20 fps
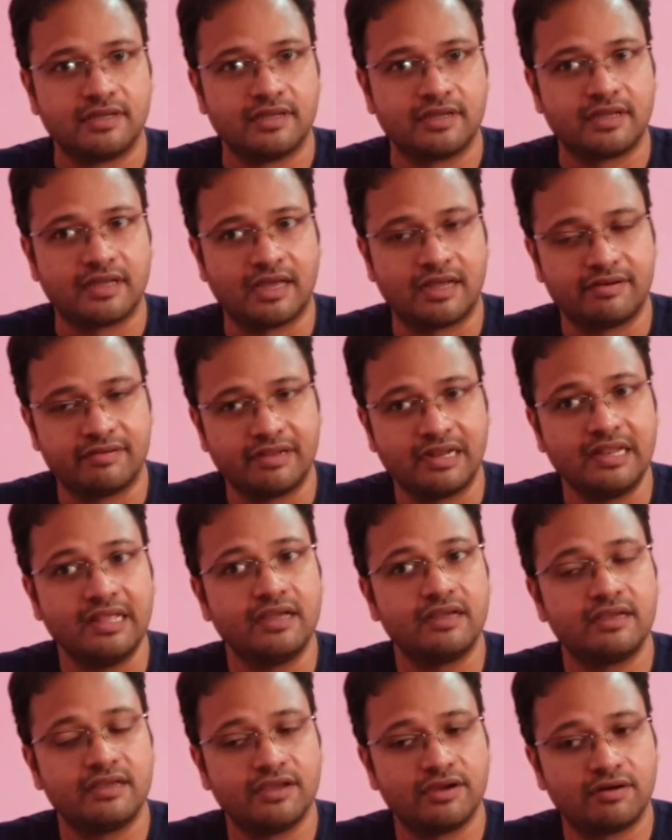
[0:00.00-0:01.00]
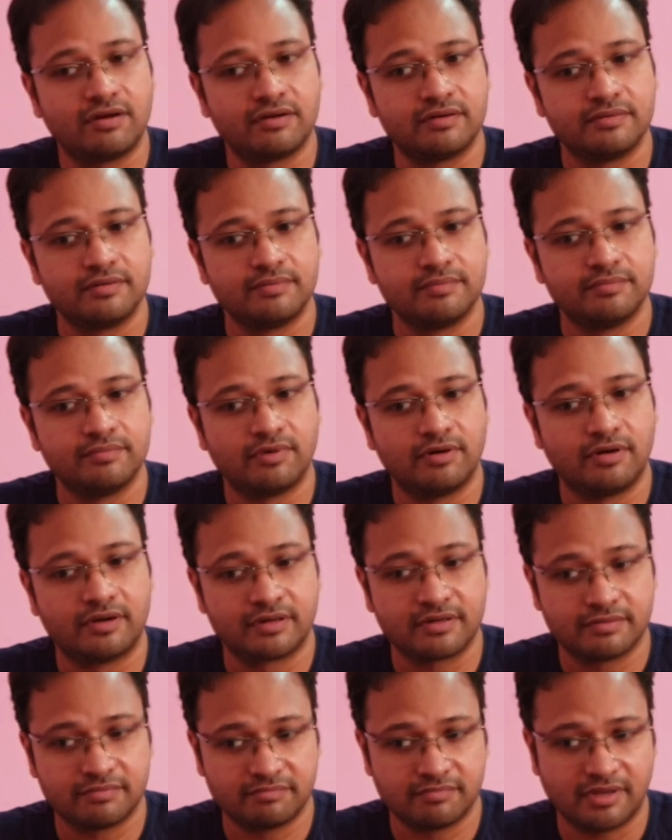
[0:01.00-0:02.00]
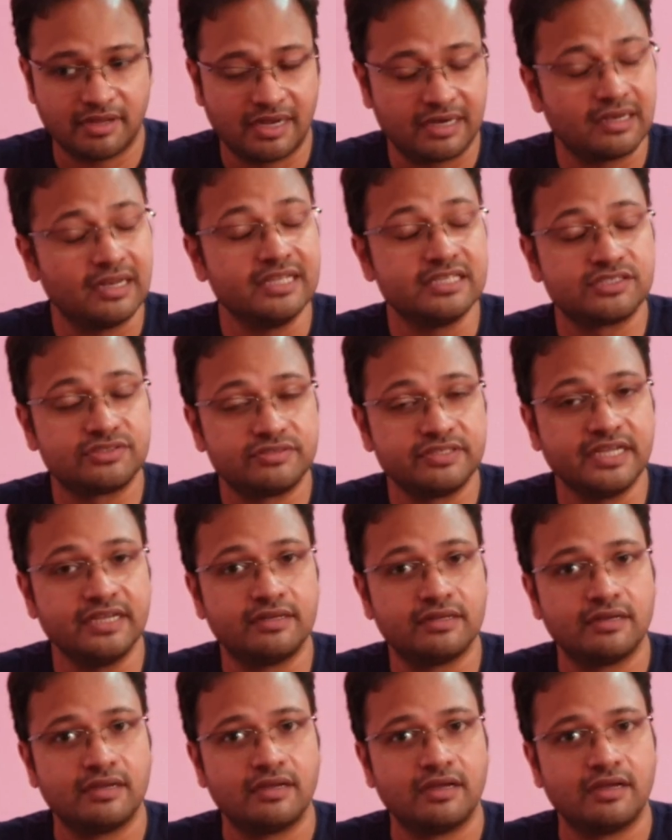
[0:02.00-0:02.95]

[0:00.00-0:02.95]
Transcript: can really cure or at least treat